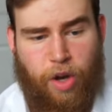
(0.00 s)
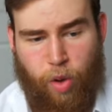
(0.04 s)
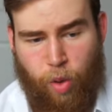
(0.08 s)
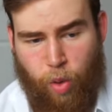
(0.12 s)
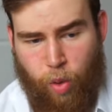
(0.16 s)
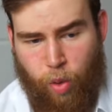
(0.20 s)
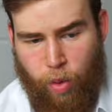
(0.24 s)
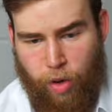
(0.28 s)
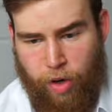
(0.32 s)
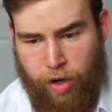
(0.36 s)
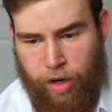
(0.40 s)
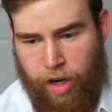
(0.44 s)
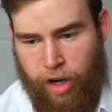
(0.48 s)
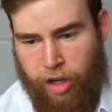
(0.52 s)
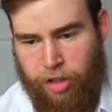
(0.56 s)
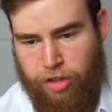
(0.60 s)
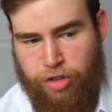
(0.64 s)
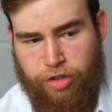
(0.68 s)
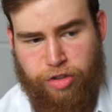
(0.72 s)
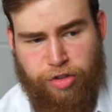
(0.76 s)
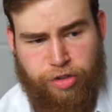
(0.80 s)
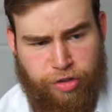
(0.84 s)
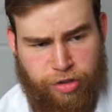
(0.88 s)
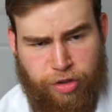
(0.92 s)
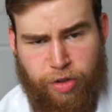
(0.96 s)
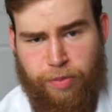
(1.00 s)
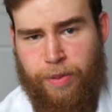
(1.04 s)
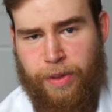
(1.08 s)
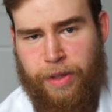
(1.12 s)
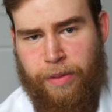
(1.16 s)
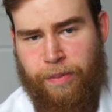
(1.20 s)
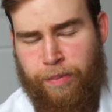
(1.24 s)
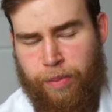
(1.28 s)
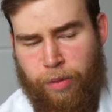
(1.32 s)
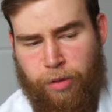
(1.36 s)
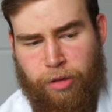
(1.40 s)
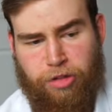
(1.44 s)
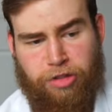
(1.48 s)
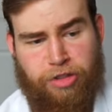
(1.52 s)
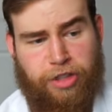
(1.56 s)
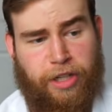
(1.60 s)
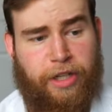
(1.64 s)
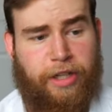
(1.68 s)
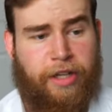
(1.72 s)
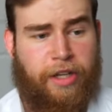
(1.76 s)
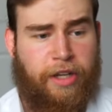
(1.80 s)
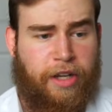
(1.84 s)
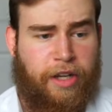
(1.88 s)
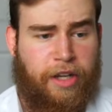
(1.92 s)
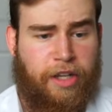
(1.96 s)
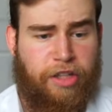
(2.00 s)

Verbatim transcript: or are just stupid and bullshit.